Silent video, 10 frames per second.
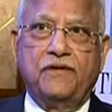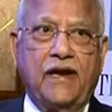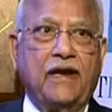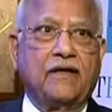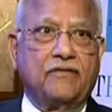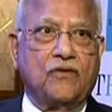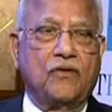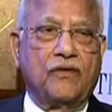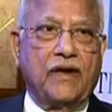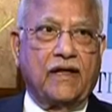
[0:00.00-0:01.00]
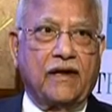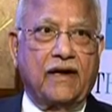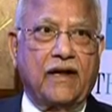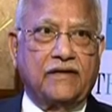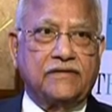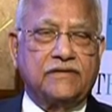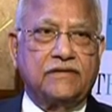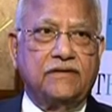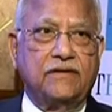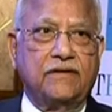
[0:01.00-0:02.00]
10 years ago when I realized
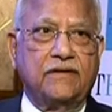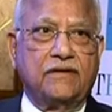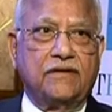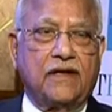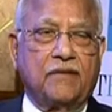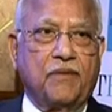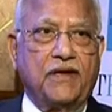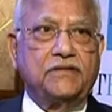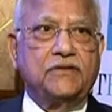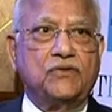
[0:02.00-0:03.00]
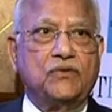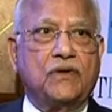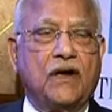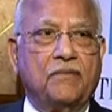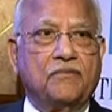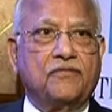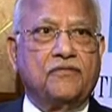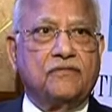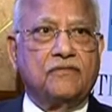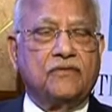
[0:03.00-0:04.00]
that a patient who
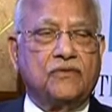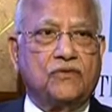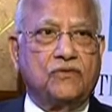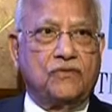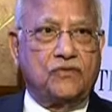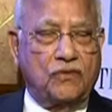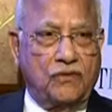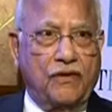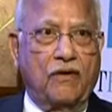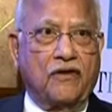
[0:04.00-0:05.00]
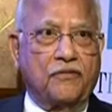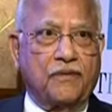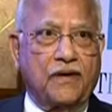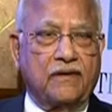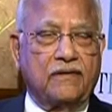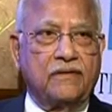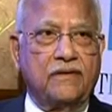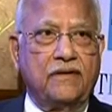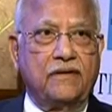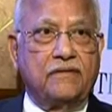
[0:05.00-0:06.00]
comes to the hospital
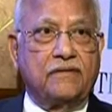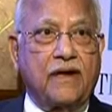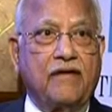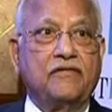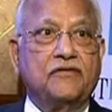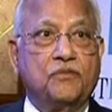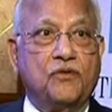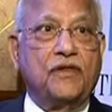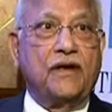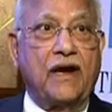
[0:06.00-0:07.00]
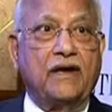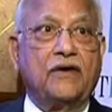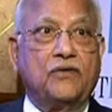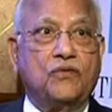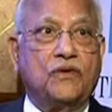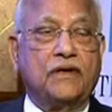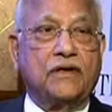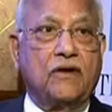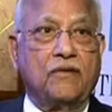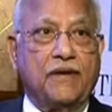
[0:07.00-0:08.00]
travels more than 100,
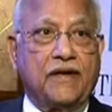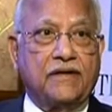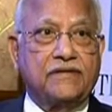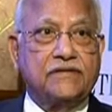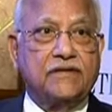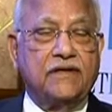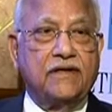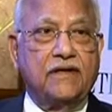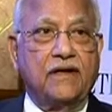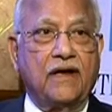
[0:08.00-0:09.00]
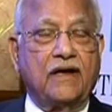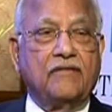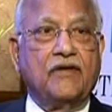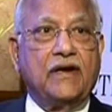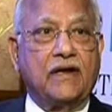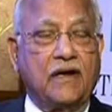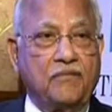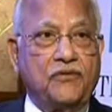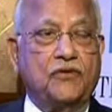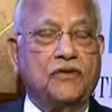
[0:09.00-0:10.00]
200 kilometers. And when he
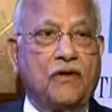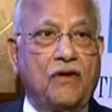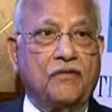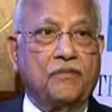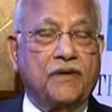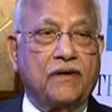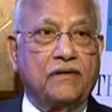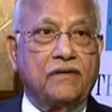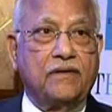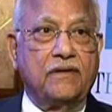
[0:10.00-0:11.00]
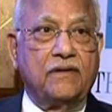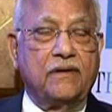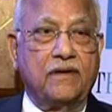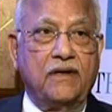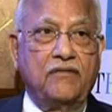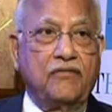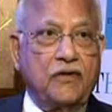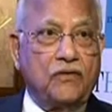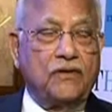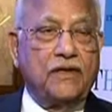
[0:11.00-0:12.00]
comes into the hospital, leave
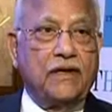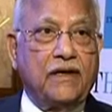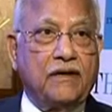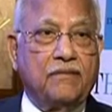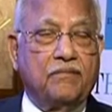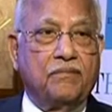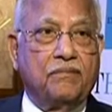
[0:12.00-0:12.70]
alone the